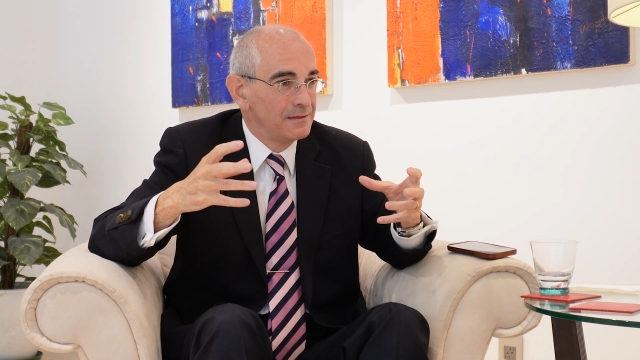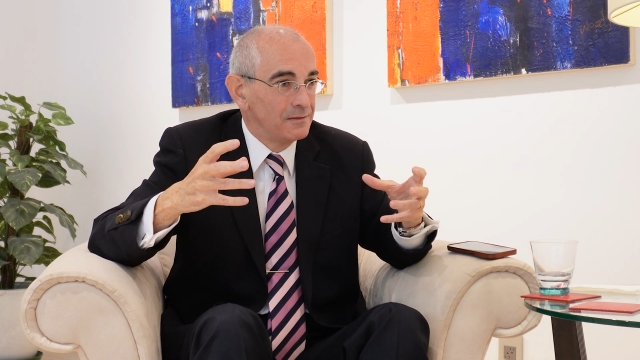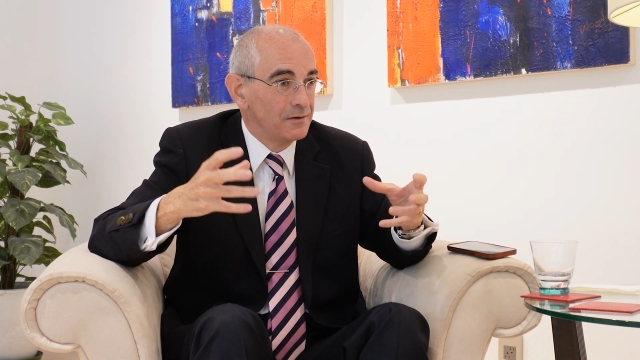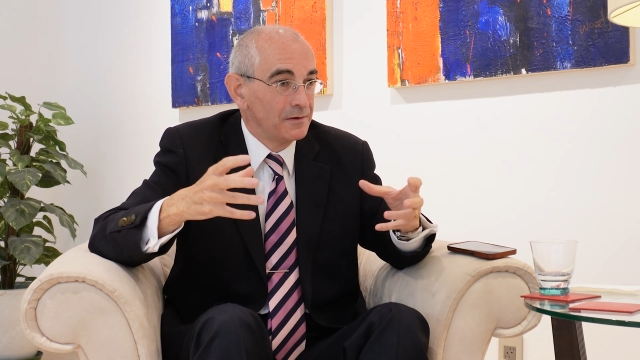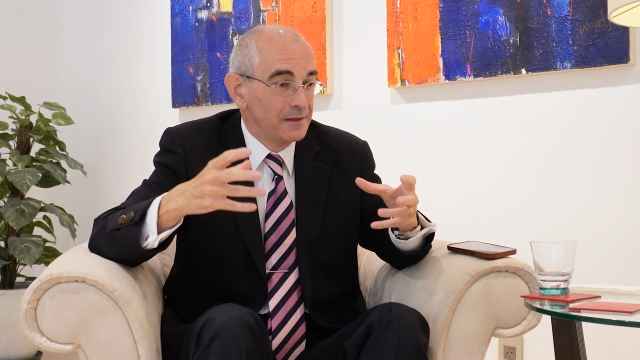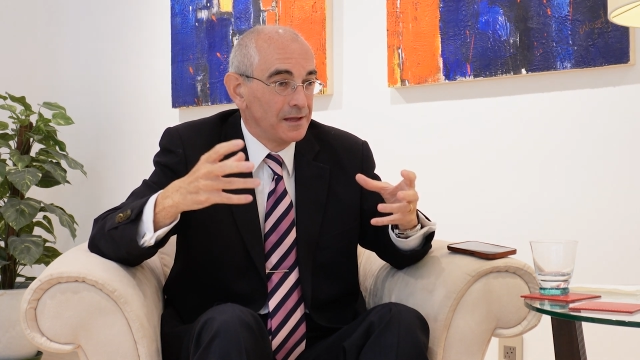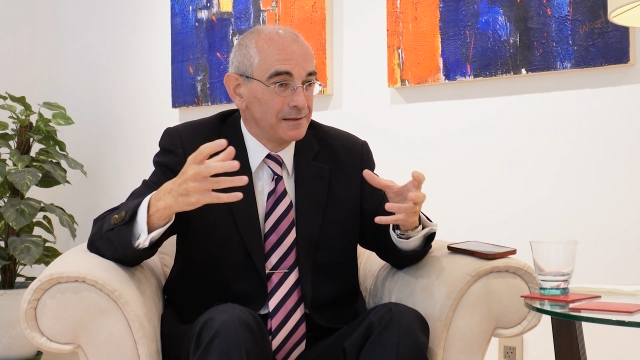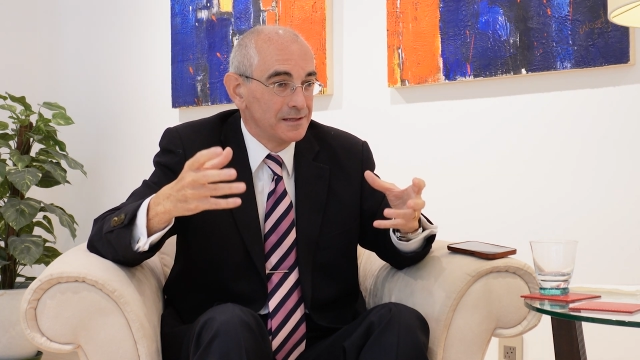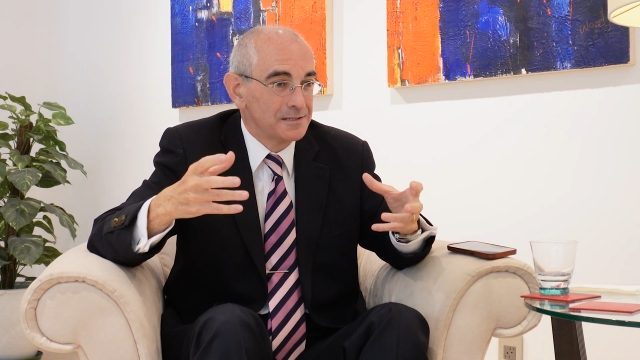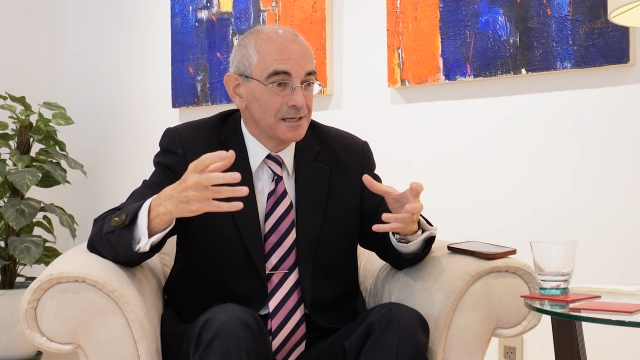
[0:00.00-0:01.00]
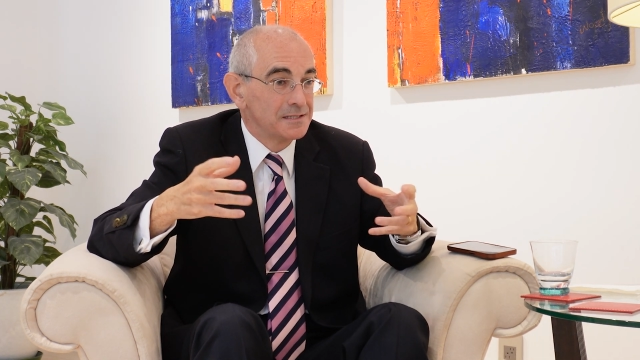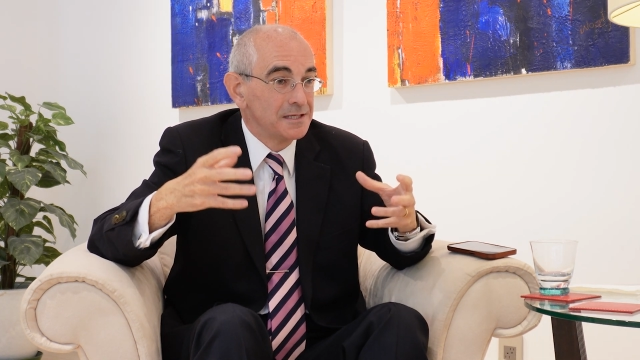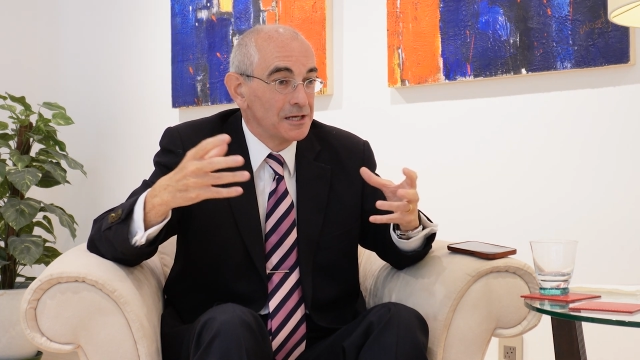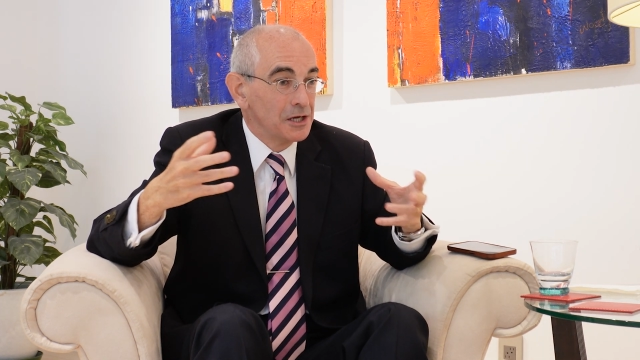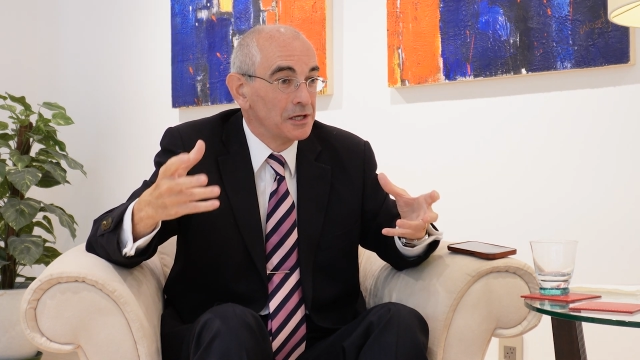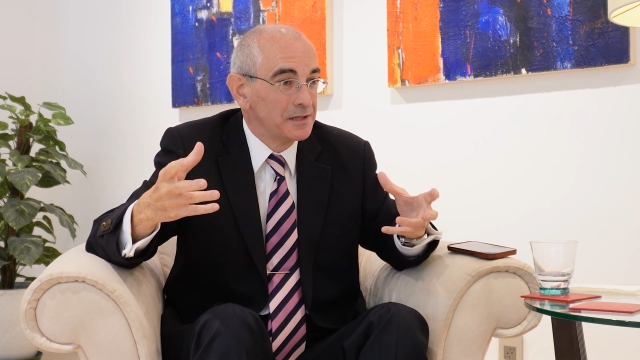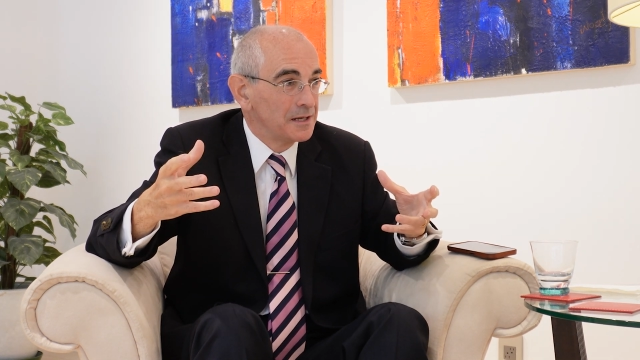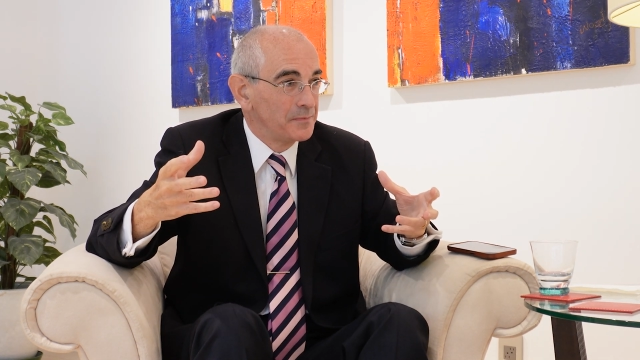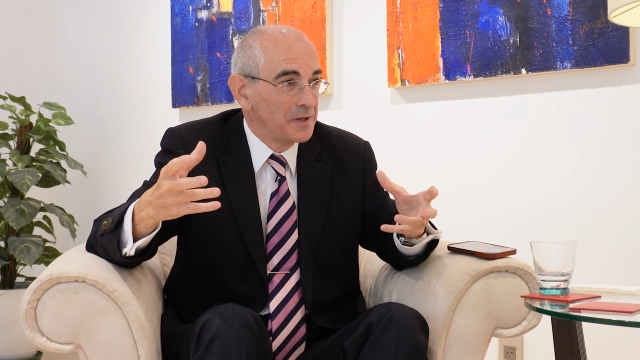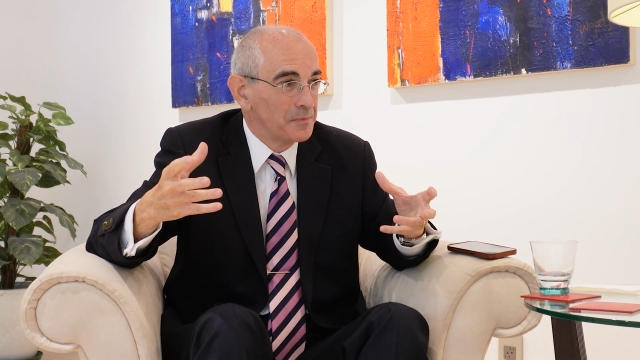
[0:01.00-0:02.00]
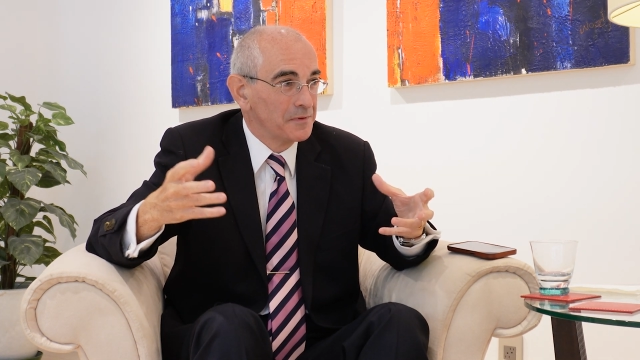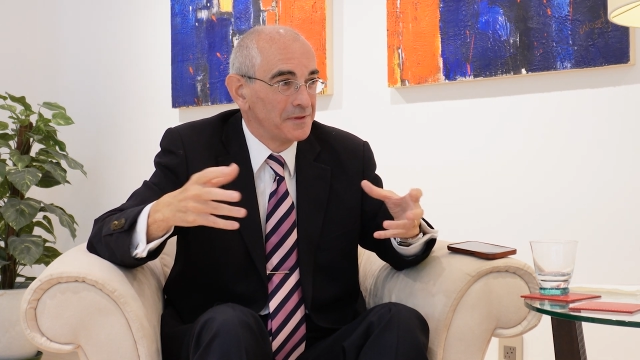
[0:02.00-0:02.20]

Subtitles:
in this case, the elderly people,